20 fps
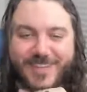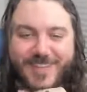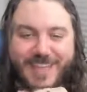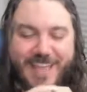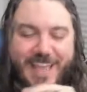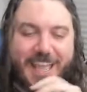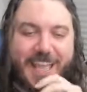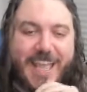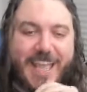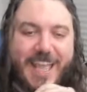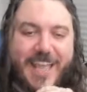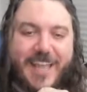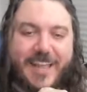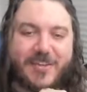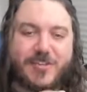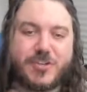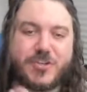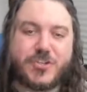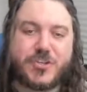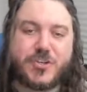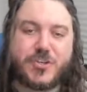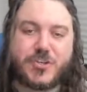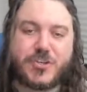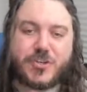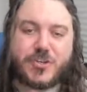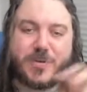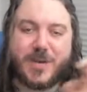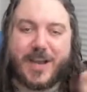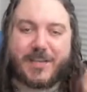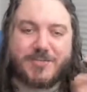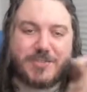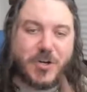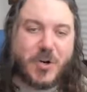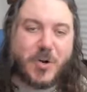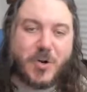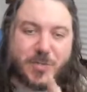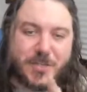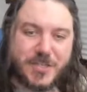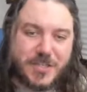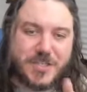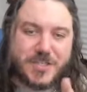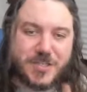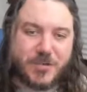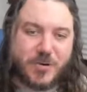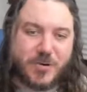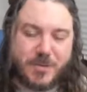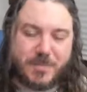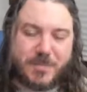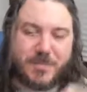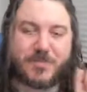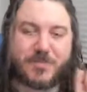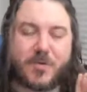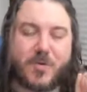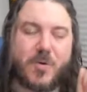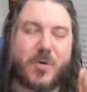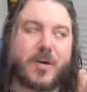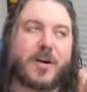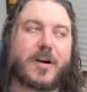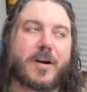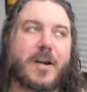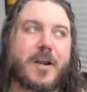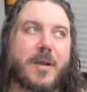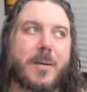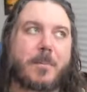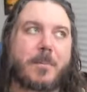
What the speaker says: Yeah. I've told this story before,